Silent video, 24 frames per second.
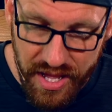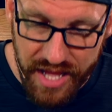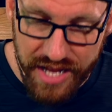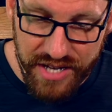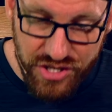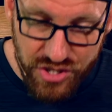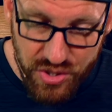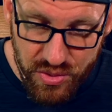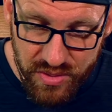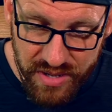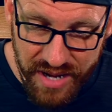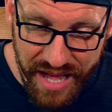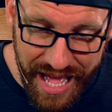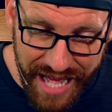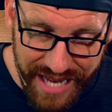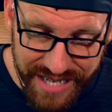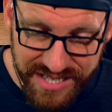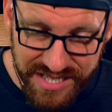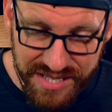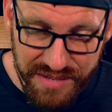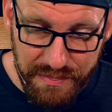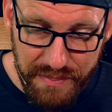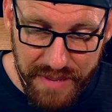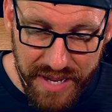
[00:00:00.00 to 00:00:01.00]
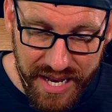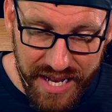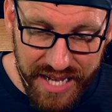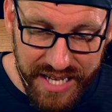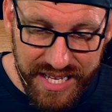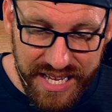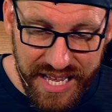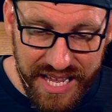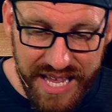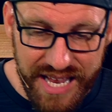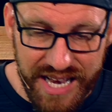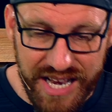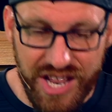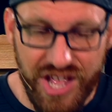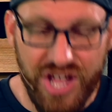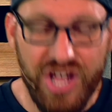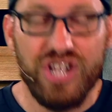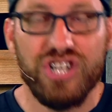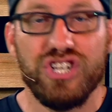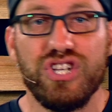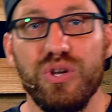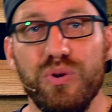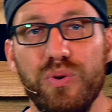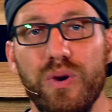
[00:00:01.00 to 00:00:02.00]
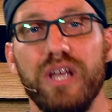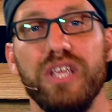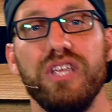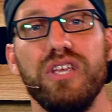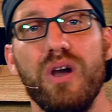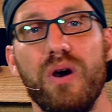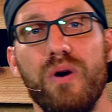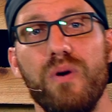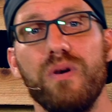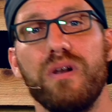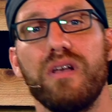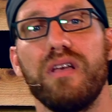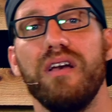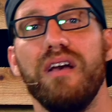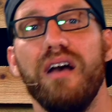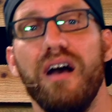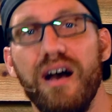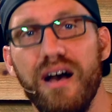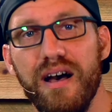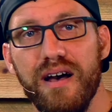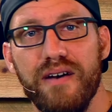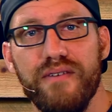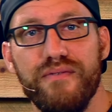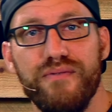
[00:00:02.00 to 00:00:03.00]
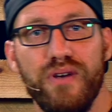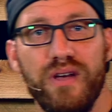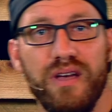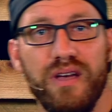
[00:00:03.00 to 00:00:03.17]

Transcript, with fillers: and do not submit again to a yoke of